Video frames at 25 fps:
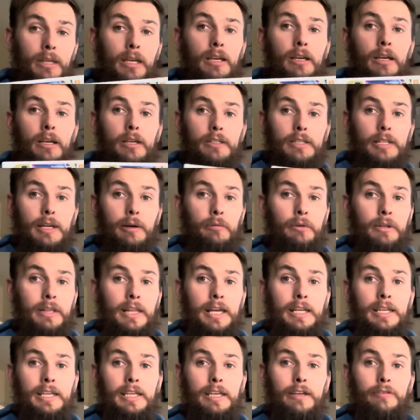So that would then
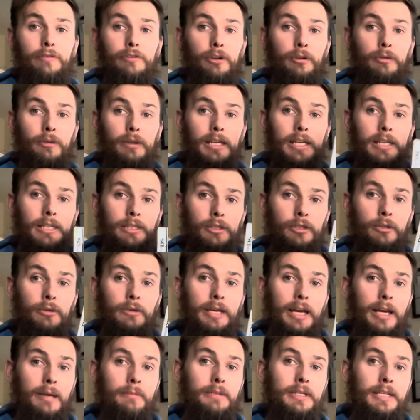give you these 2
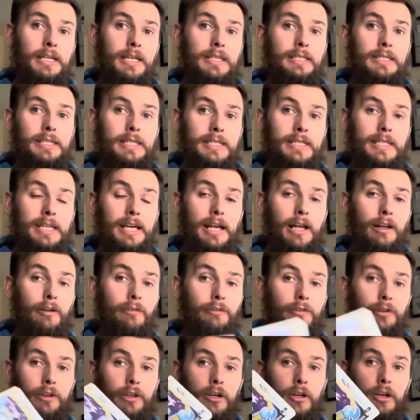games again to sell for
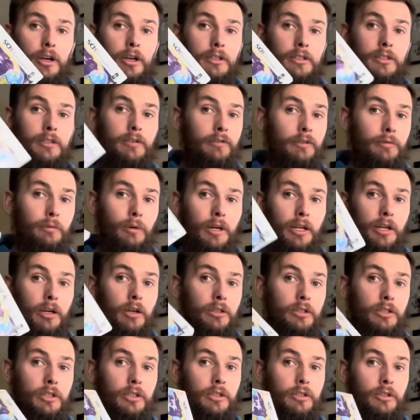the cost of what it
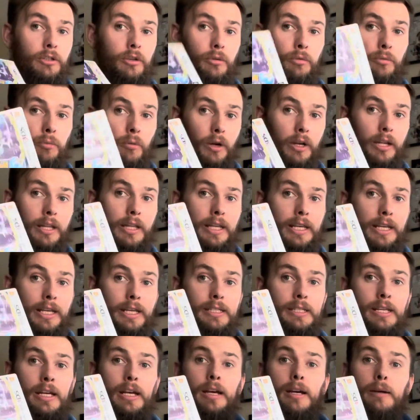cost you sold one of these,
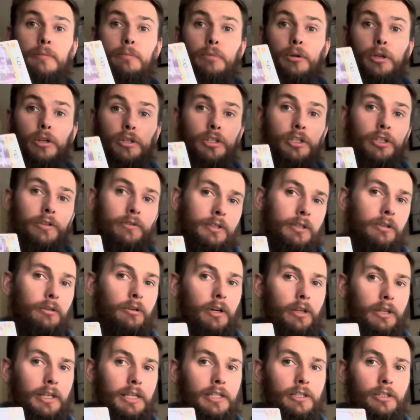plus you've still got
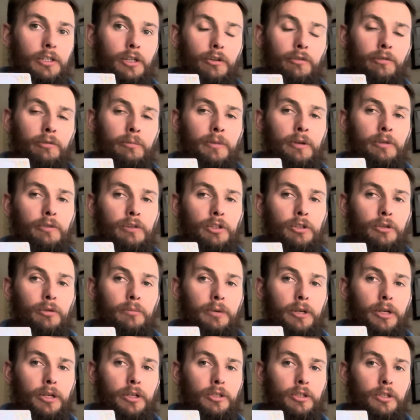these 2 from the original
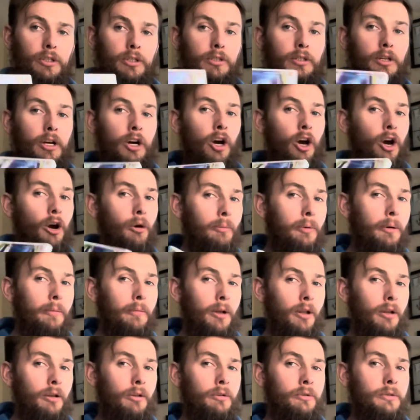purchase. I hope I'm
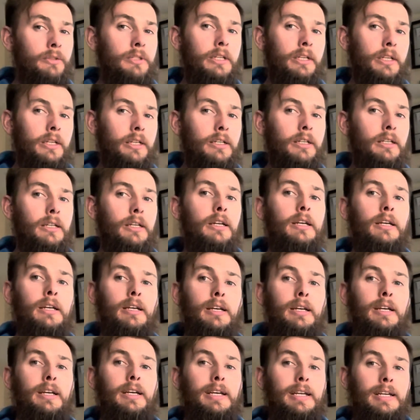not losing you.
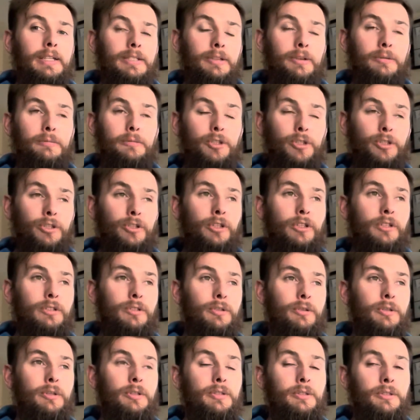So I'm just trying to
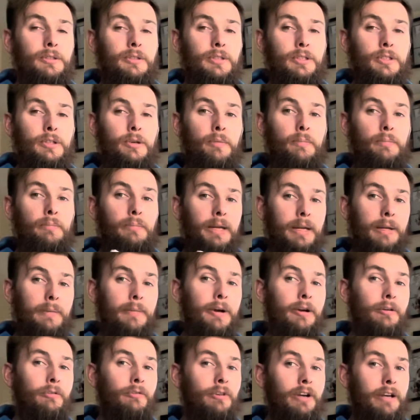talk to you a bit
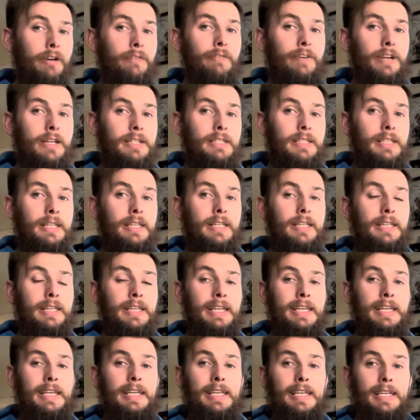about
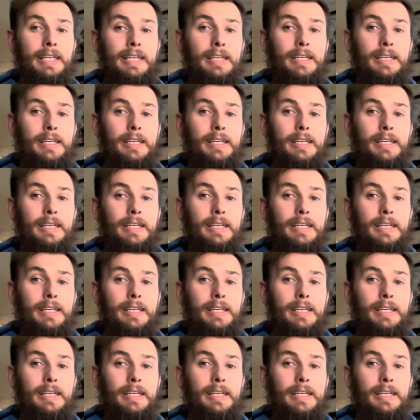reinvesting